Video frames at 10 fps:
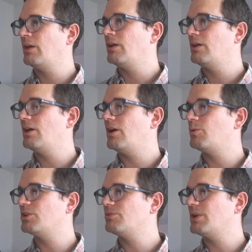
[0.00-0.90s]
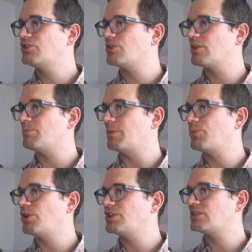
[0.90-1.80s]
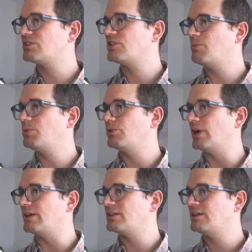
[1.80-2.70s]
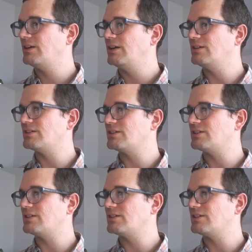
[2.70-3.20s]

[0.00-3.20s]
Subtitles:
Here I want to make sure that my project sample rate is the